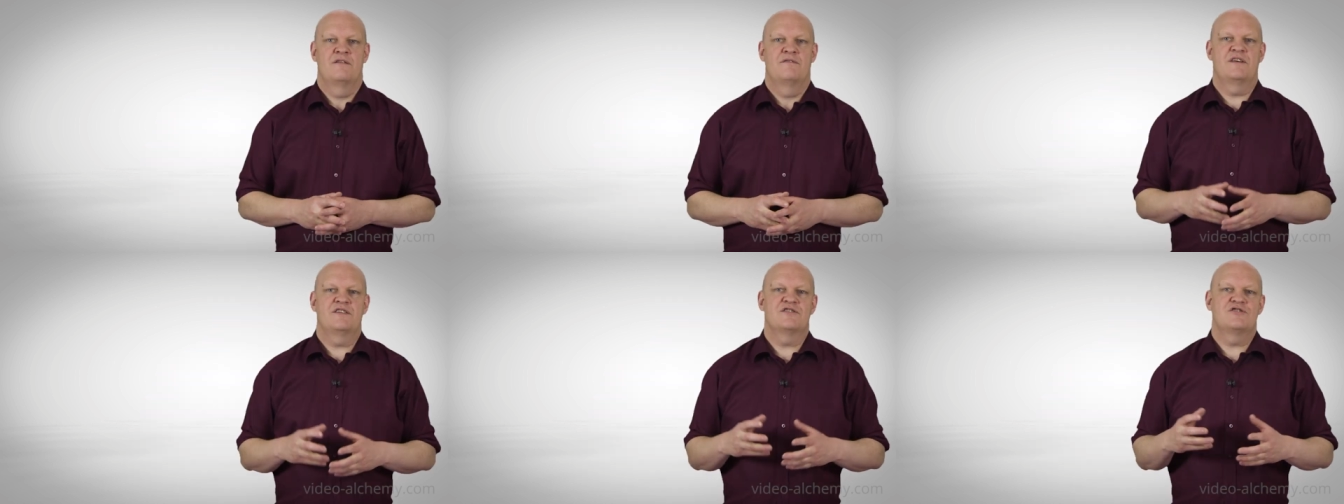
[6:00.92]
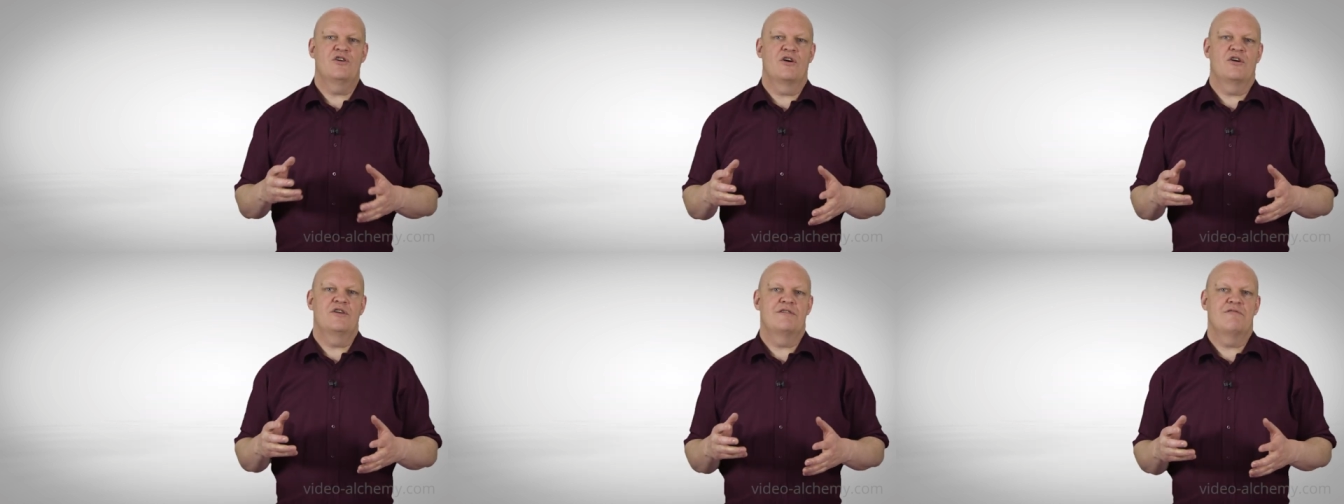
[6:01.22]

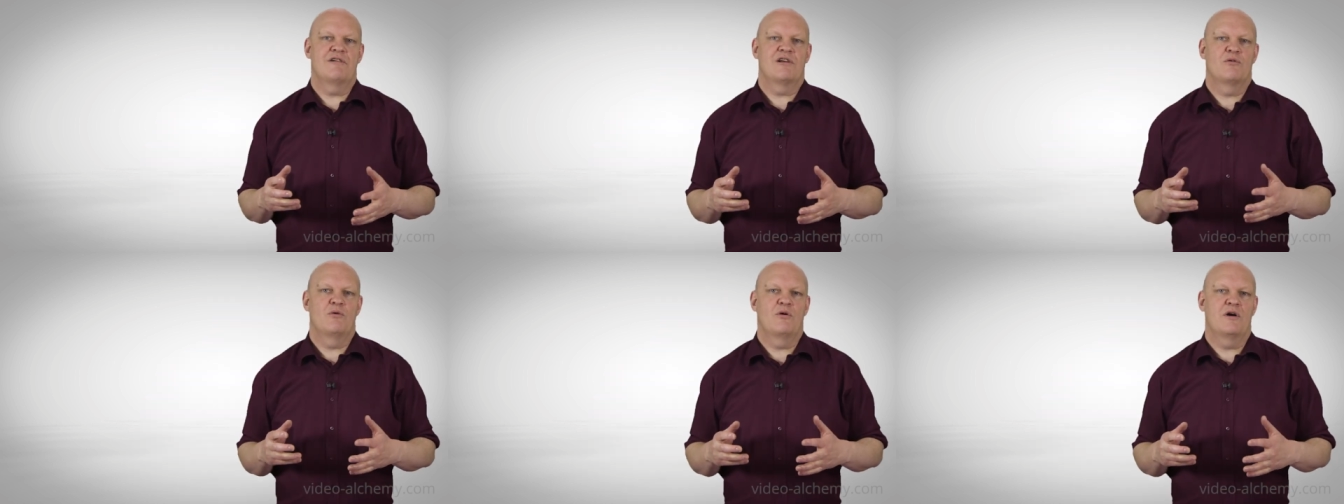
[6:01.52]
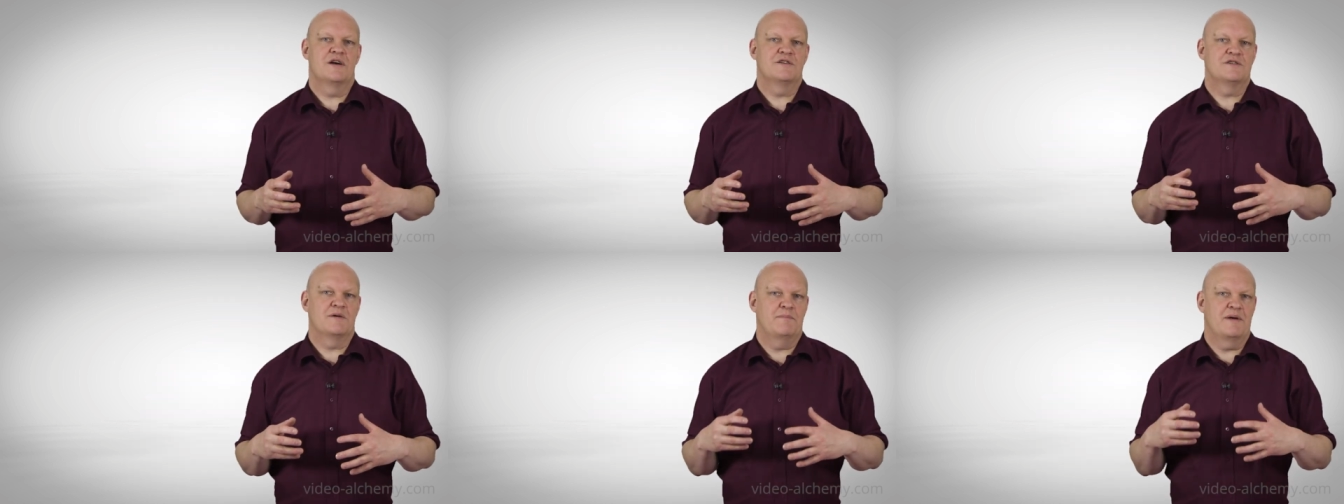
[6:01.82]
This not only
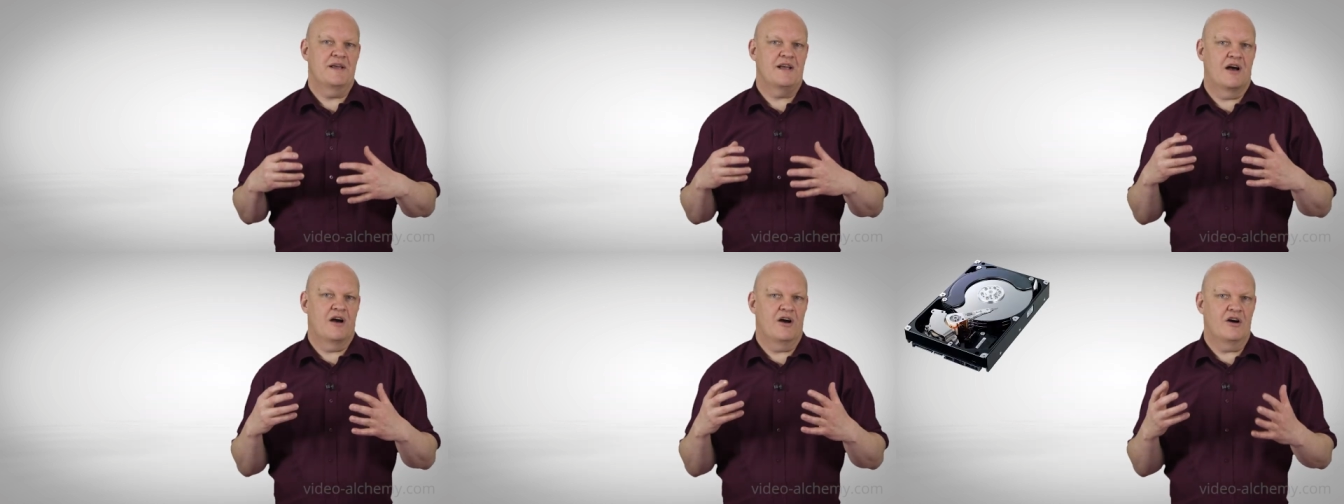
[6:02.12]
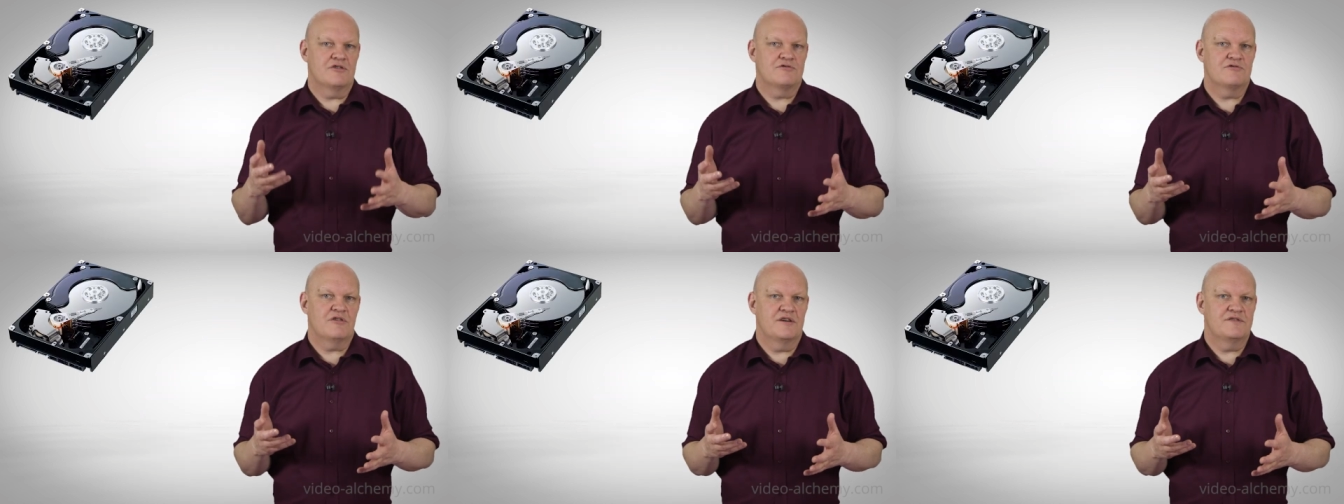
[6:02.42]
requires a bigger
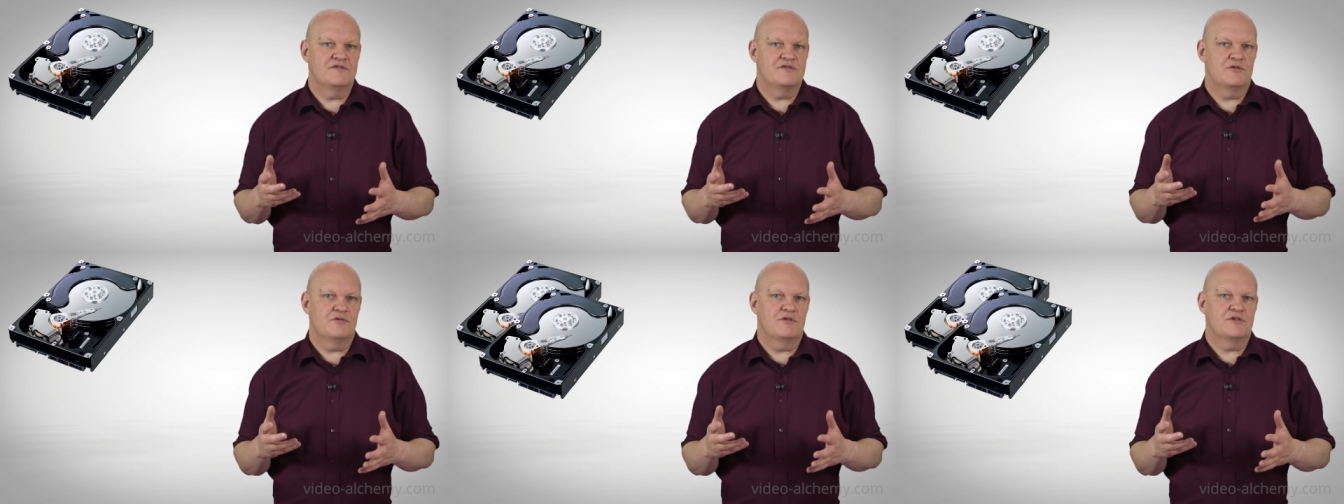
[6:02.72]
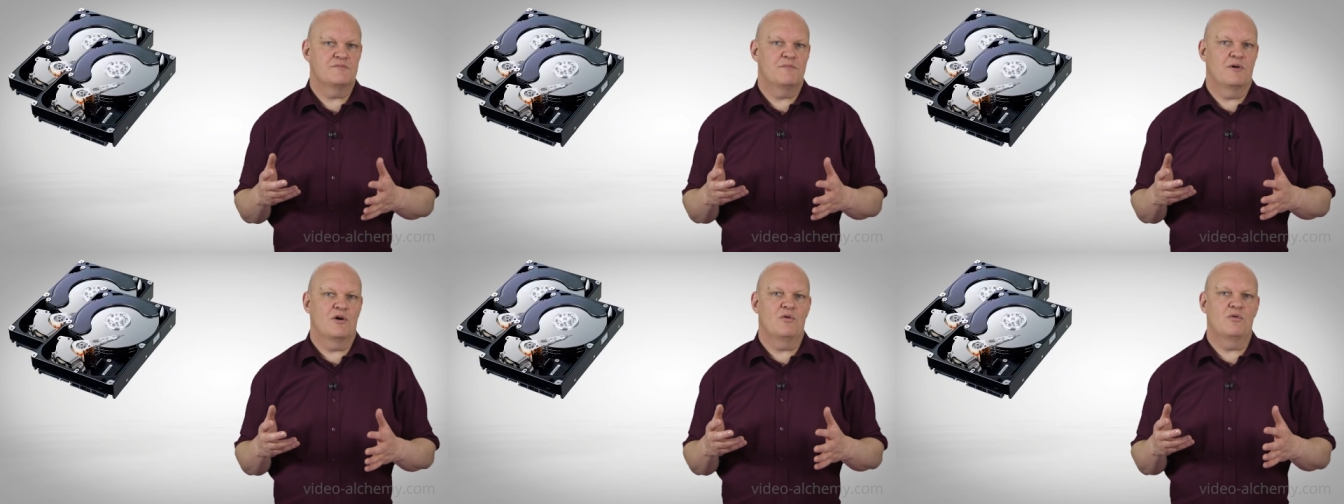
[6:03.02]
hard drive
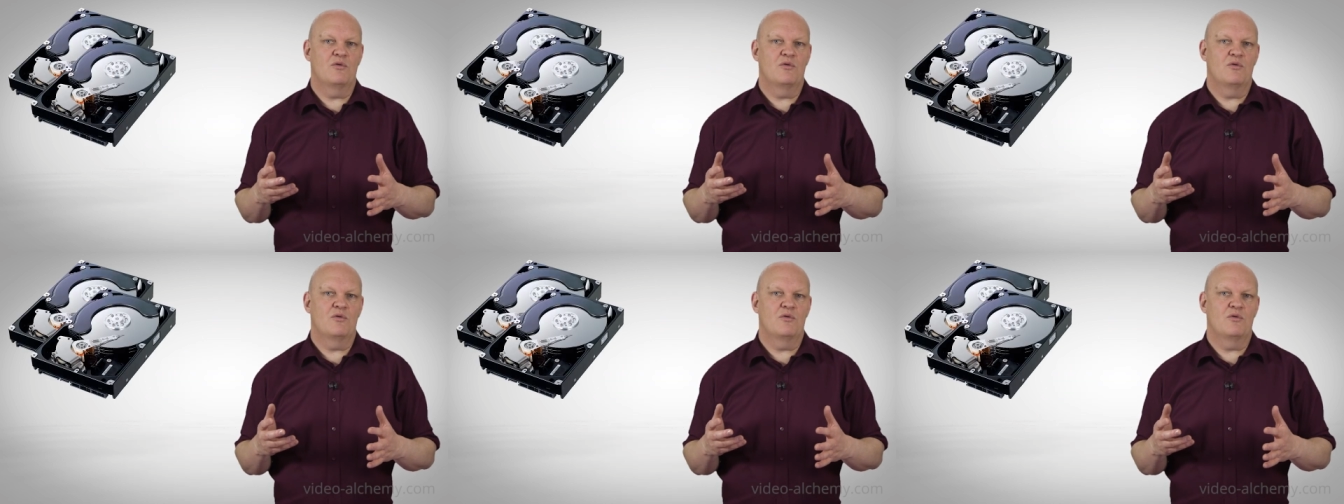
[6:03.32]
storage, but